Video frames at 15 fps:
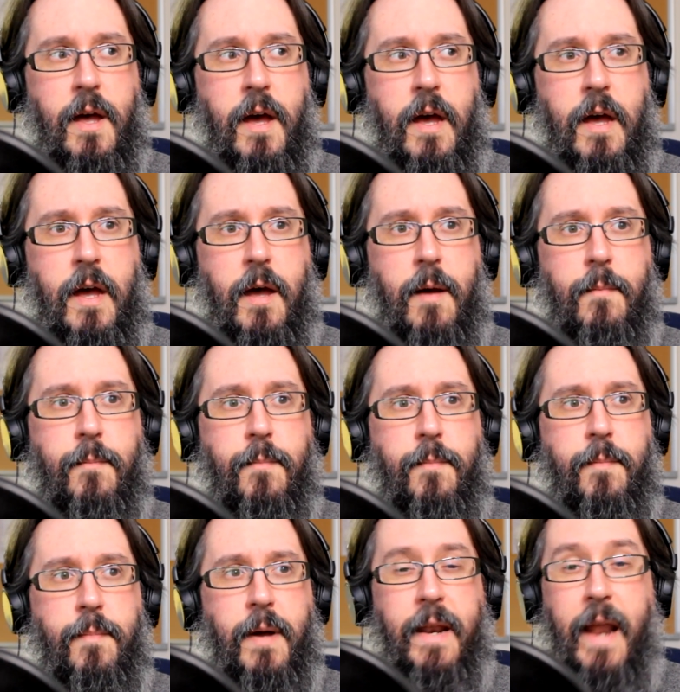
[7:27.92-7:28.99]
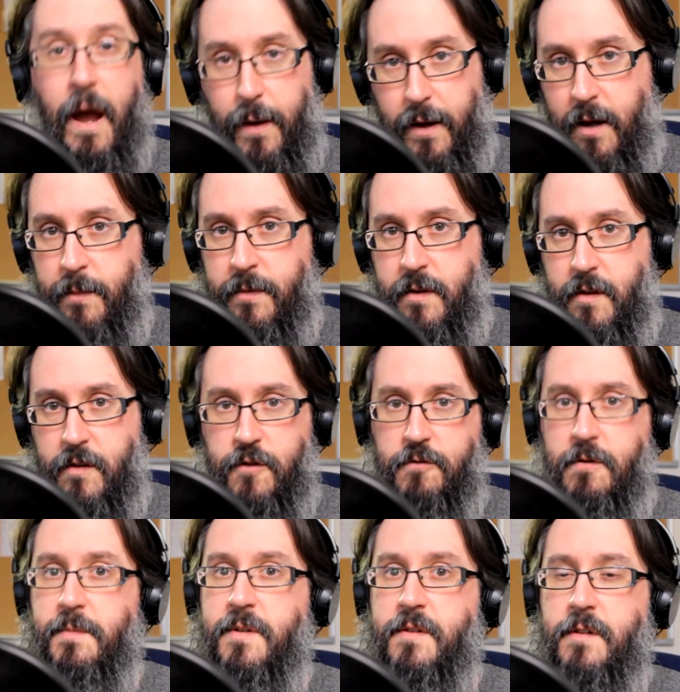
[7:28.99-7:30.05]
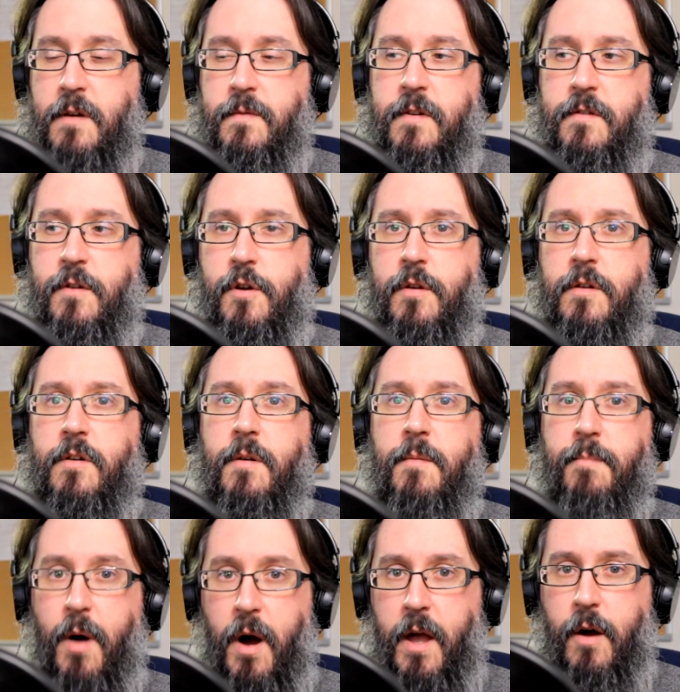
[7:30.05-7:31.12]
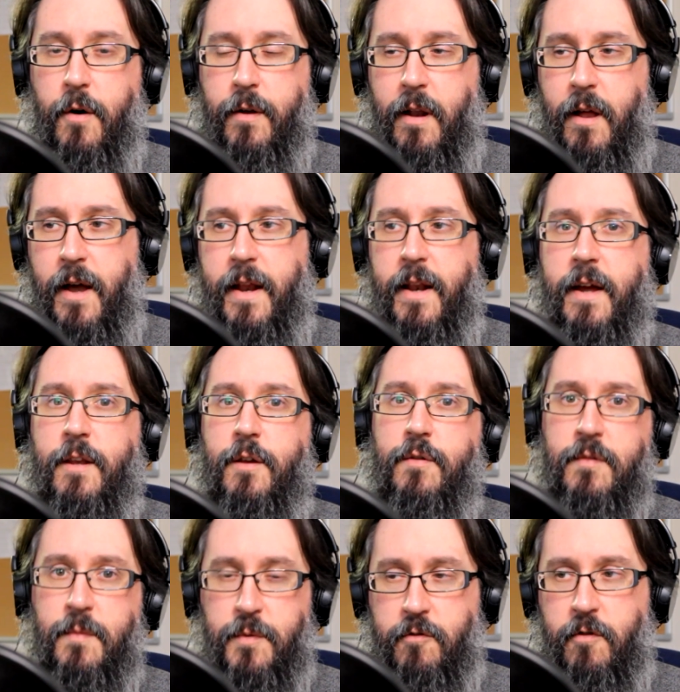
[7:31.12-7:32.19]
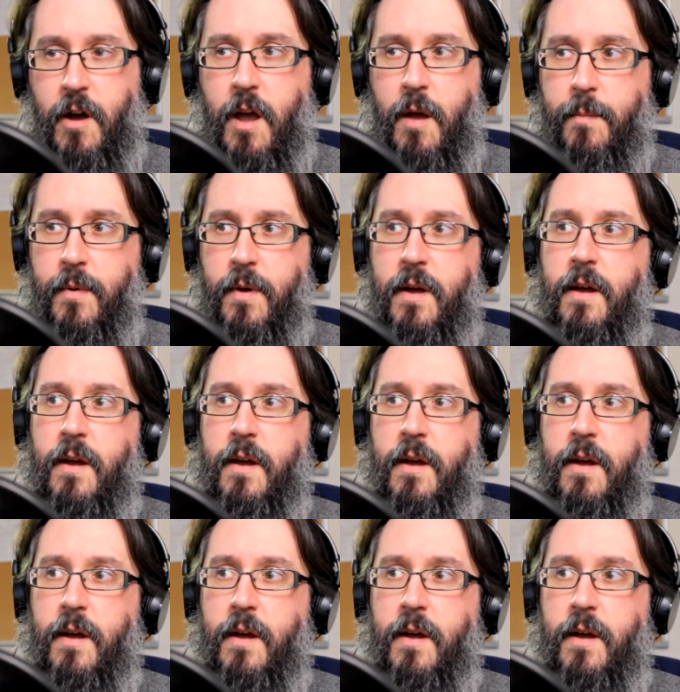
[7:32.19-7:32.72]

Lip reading: But now it comes as a subscription service, so you can buy it online and you subscribe